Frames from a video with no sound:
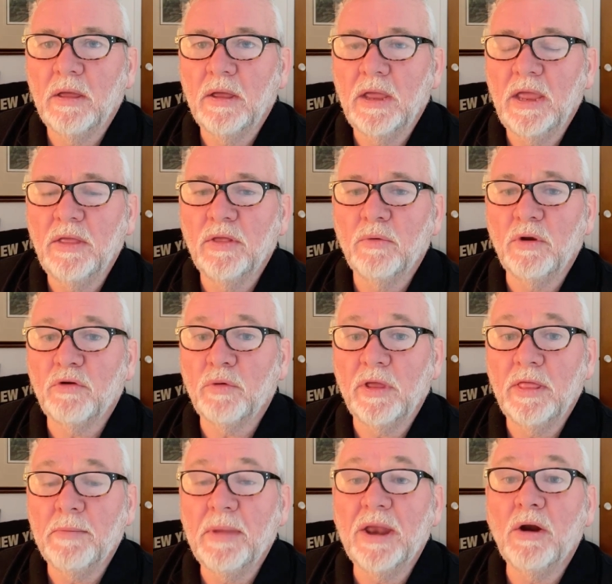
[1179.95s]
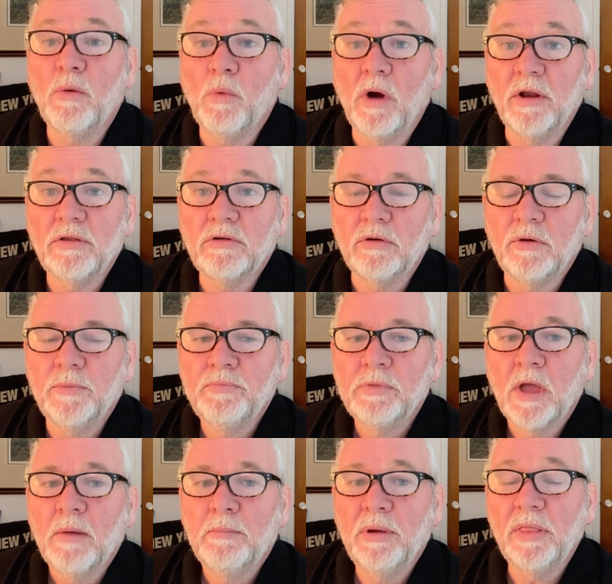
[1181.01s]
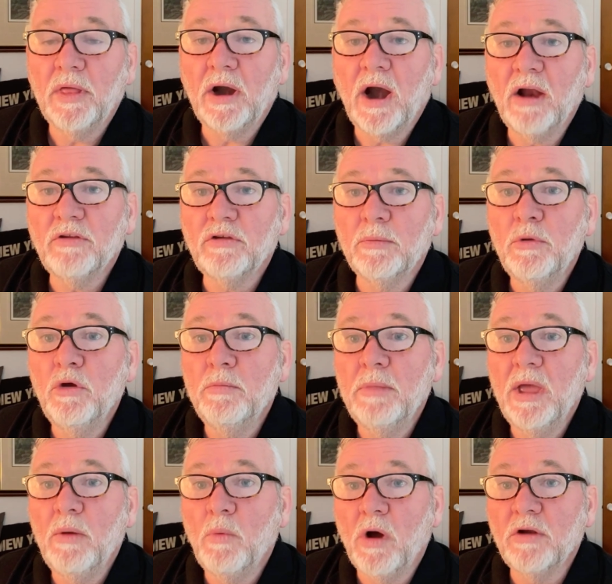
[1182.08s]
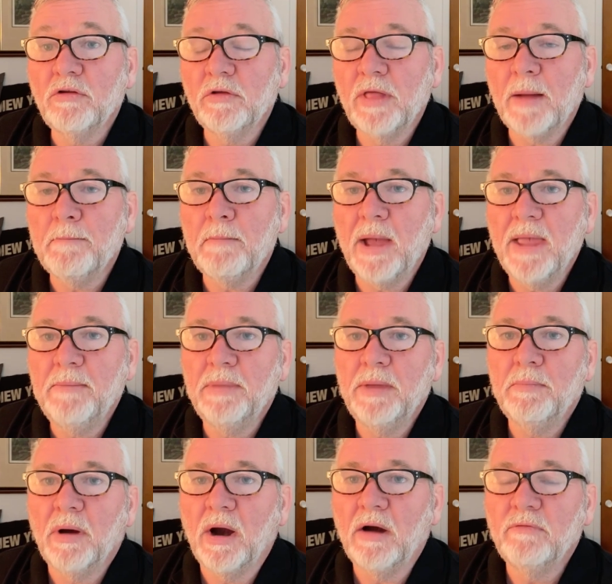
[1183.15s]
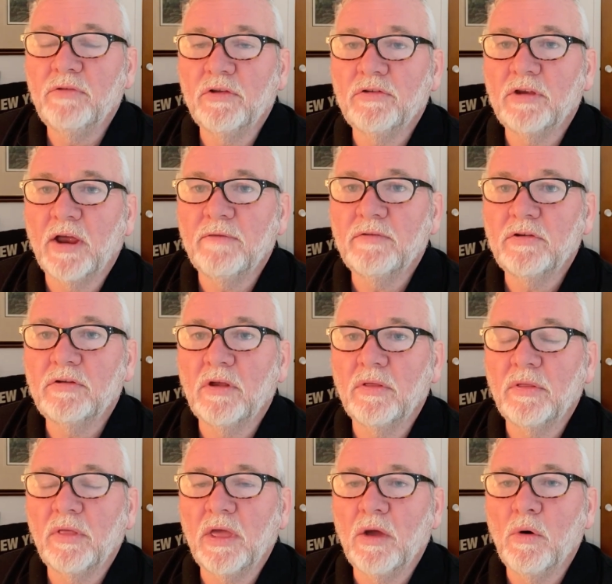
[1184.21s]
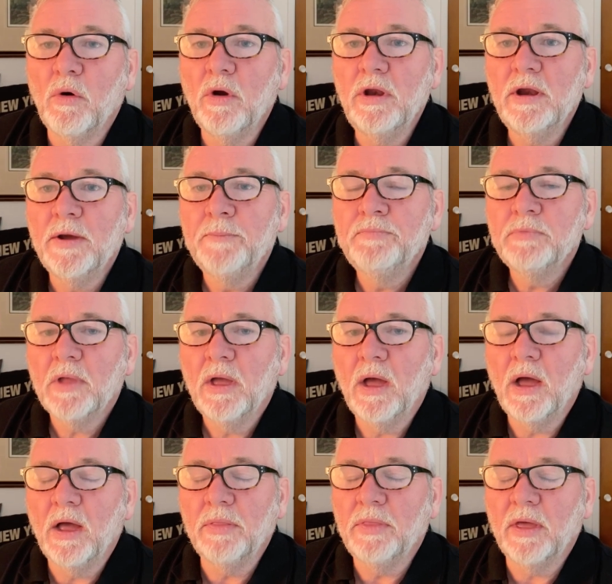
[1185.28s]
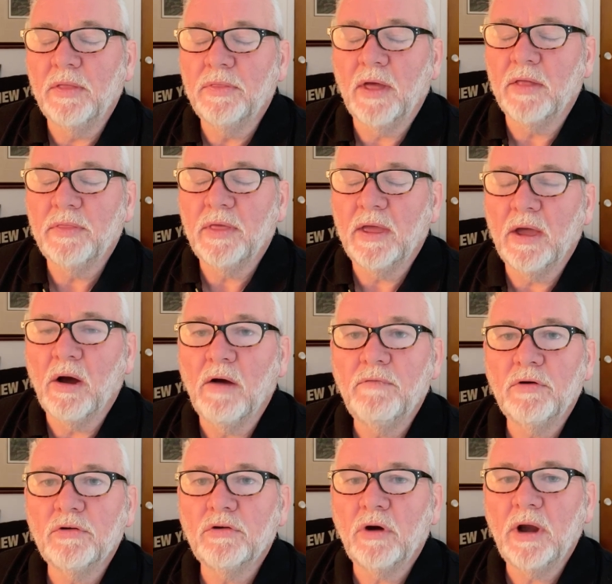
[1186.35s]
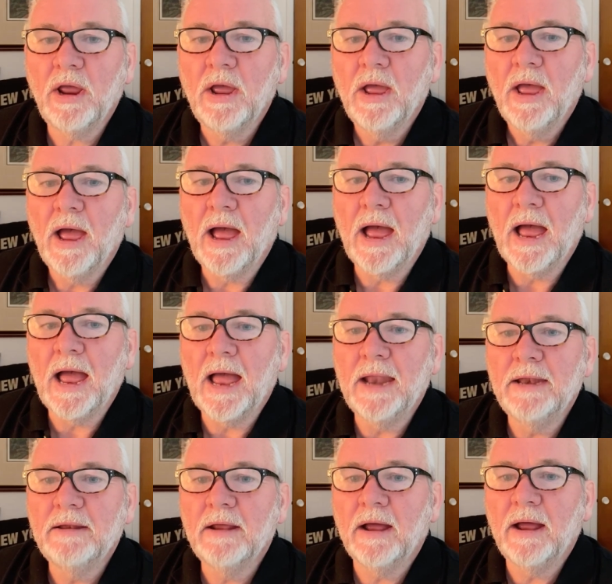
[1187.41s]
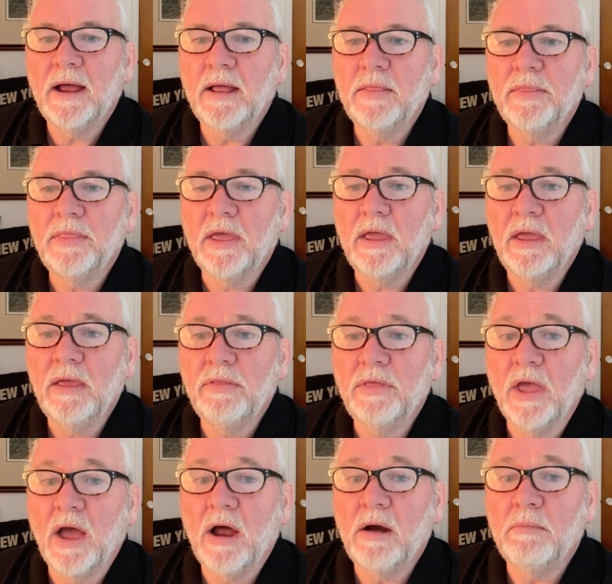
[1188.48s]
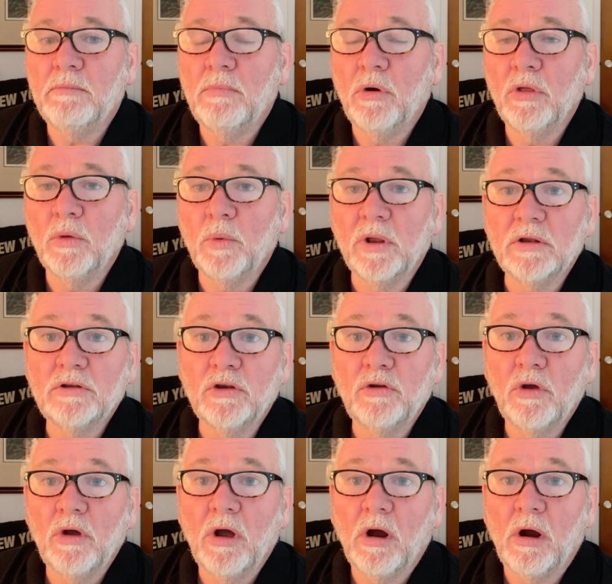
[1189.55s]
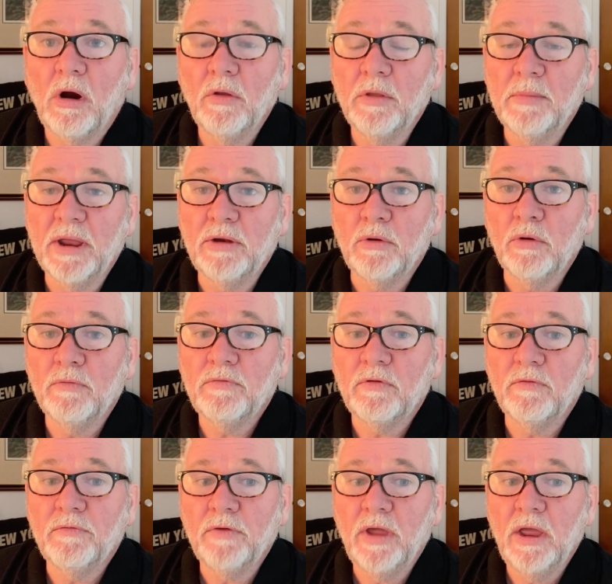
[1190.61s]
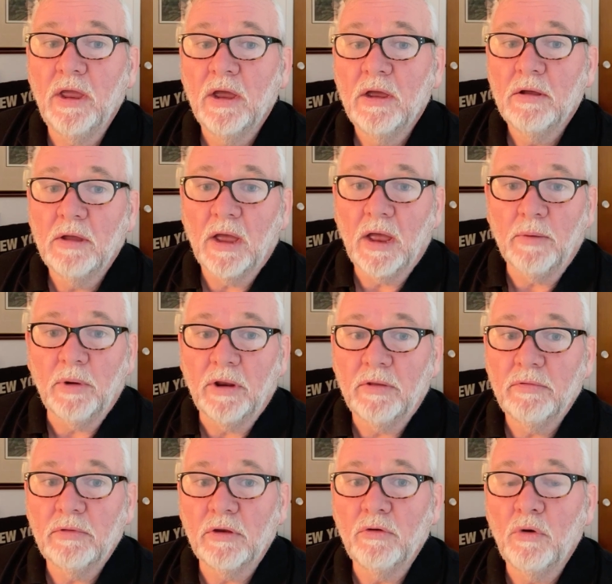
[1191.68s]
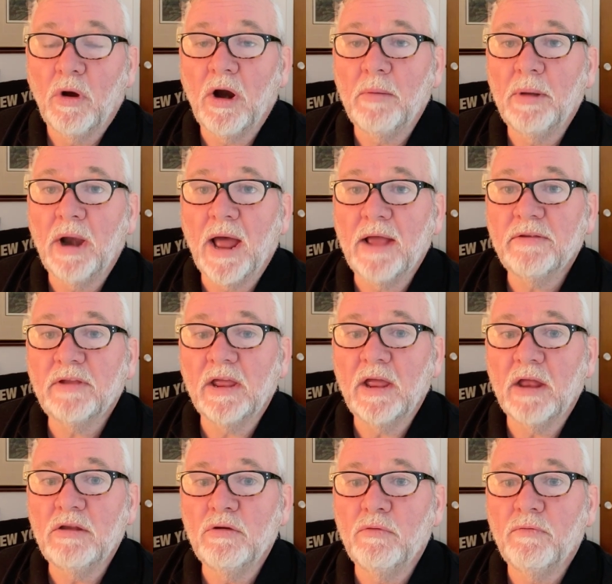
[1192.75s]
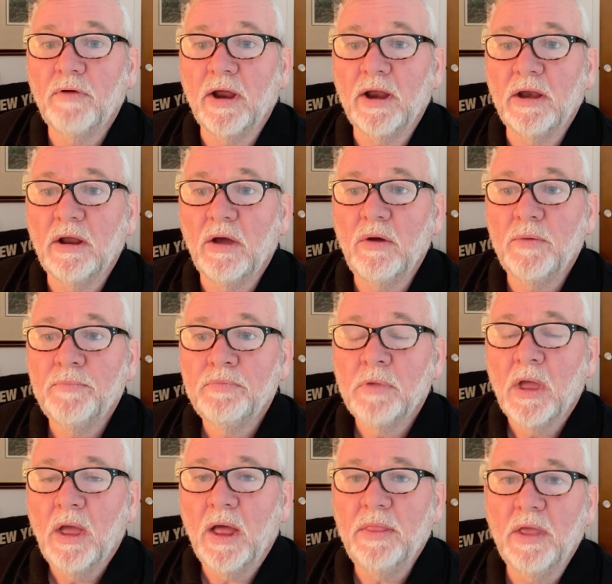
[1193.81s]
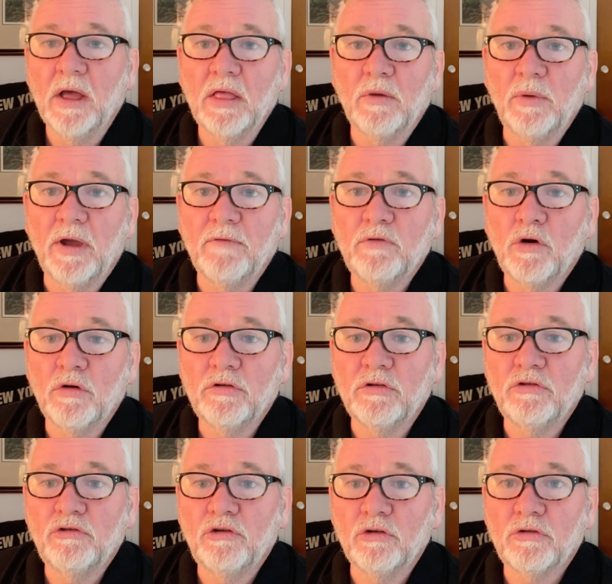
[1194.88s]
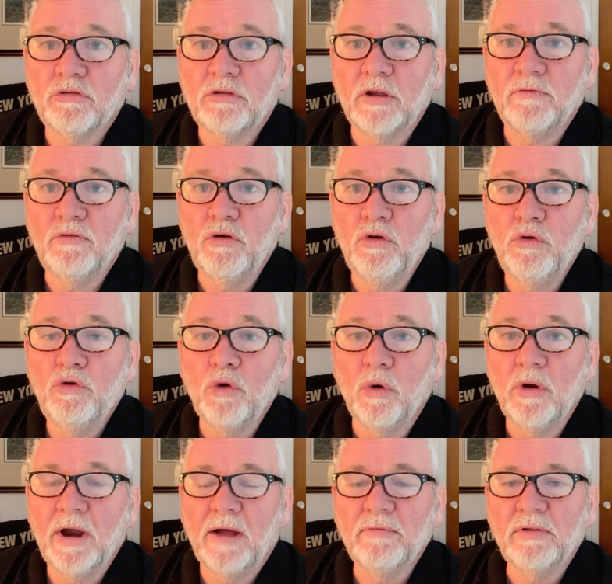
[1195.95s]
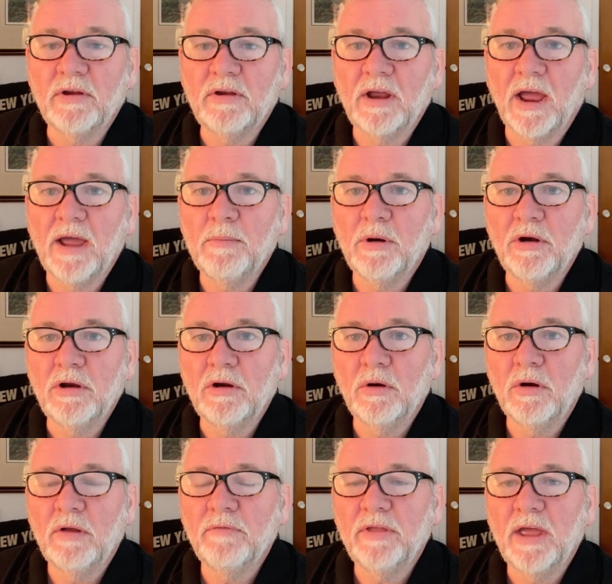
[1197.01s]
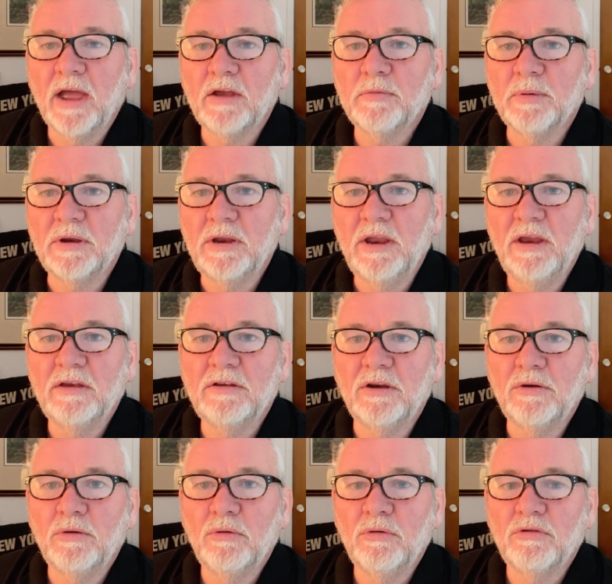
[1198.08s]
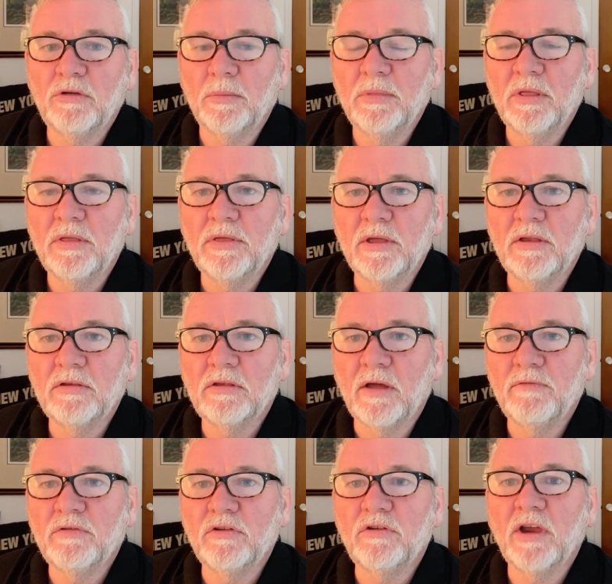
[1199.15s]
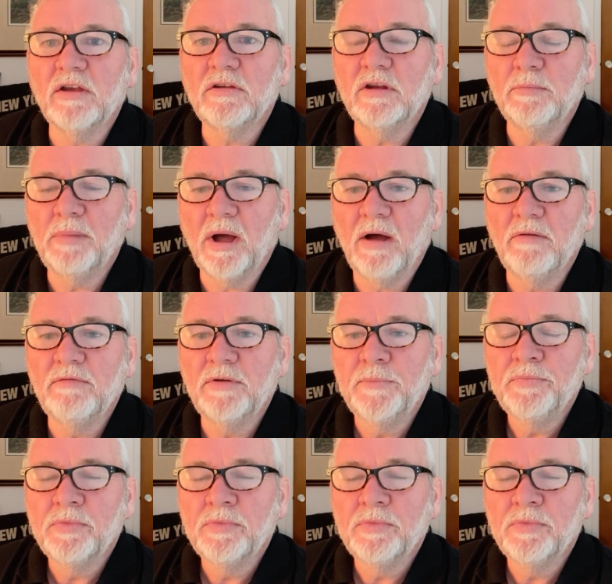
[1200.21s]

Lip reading: either which way, they may not want to. But there are some who may want to. That might be part of the service that they own, that they offer, sorry. And they are more than willing to do it, or they may do it for a fee. Anyway, there's no harm in asking, and you'll find out. And the other way, of course, is just if you don't have the time or you don't have the expertise to do some of the things I've suggested above